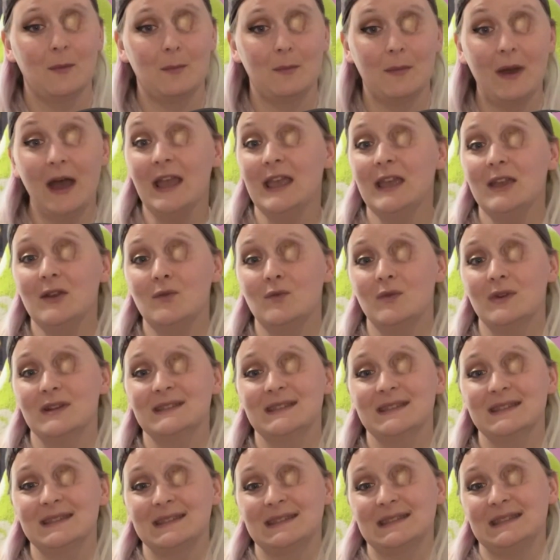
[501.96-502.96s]
Myatt
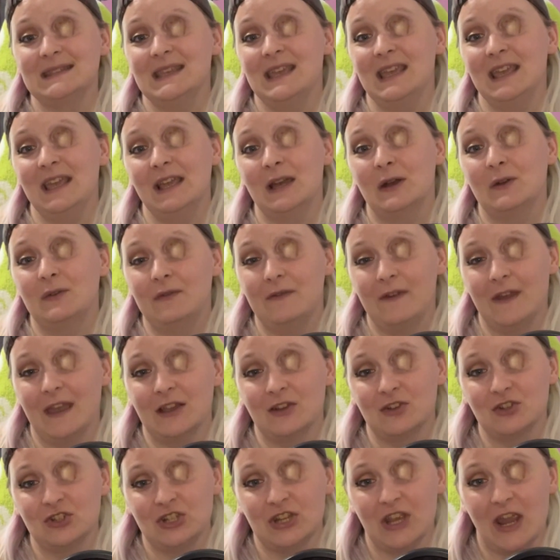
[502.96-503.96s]
wasn't seeing a
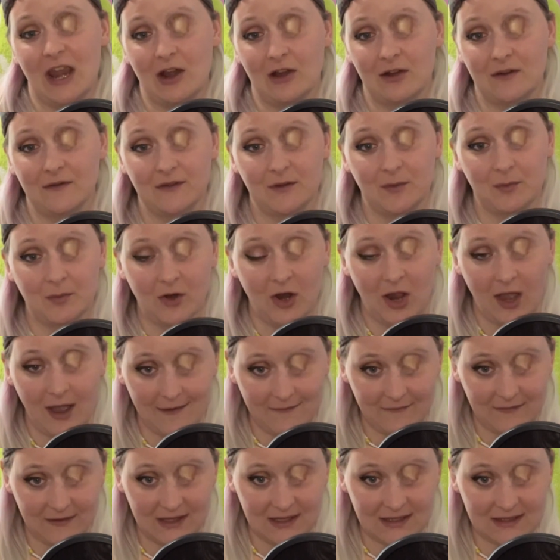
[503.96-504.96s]
fair share of the
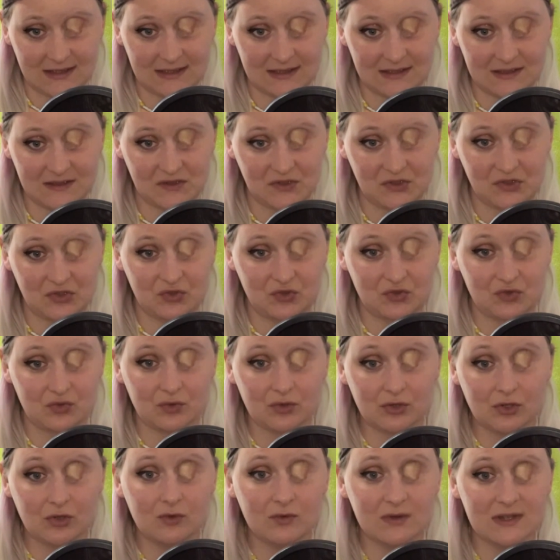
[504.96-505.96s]
profits.
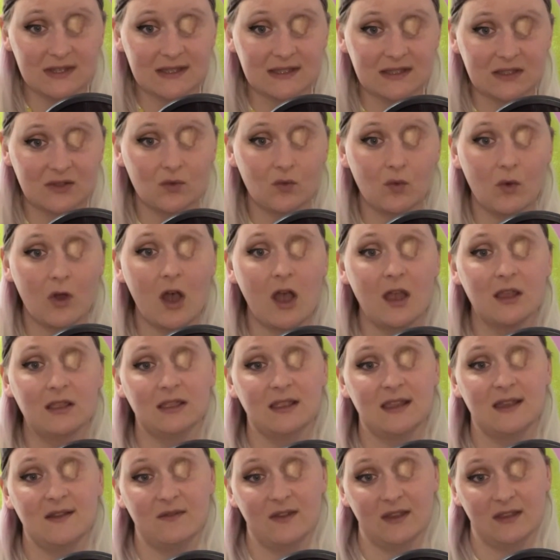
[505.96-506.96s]
Drewe was the
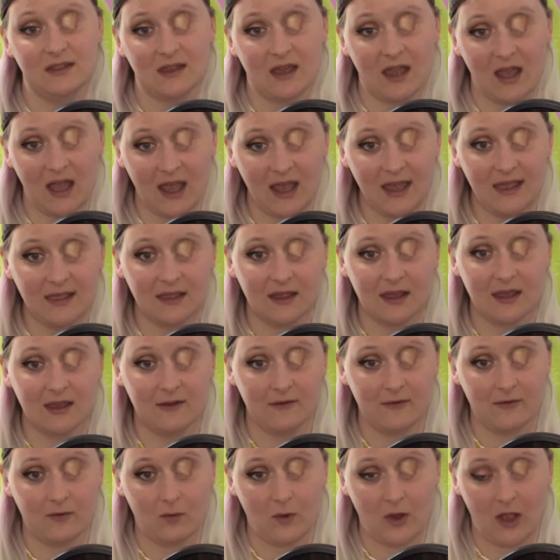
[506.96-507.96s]
one living the high
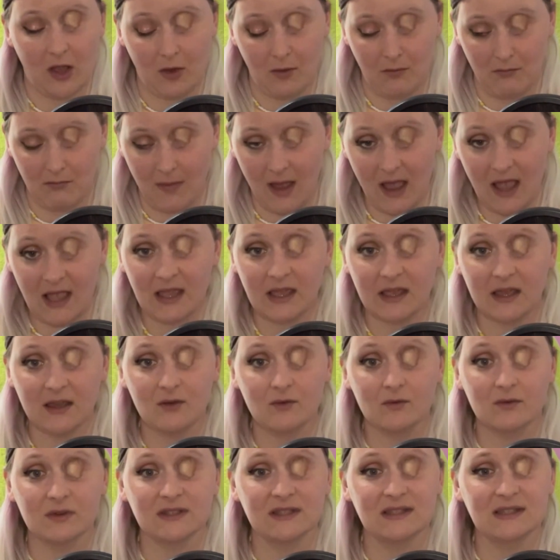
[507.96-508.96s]
life, while
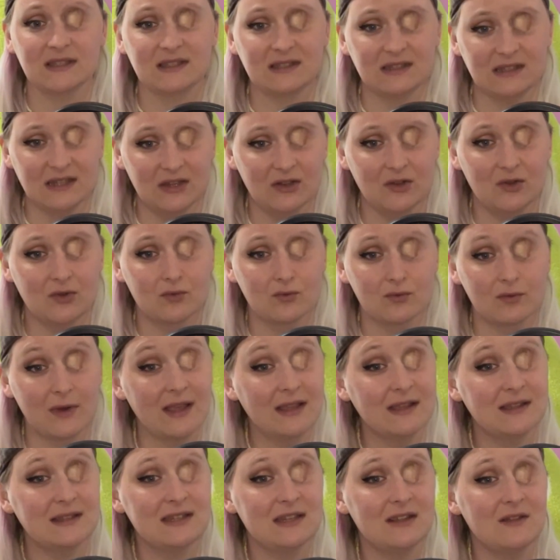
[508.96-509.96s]
Myatt was still
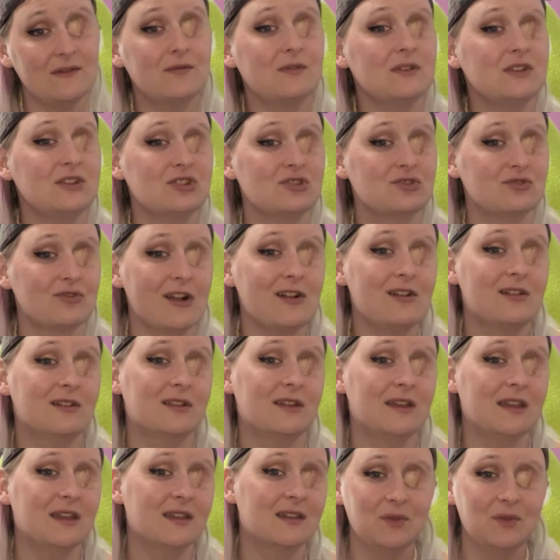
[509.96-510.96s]
relatively struggling.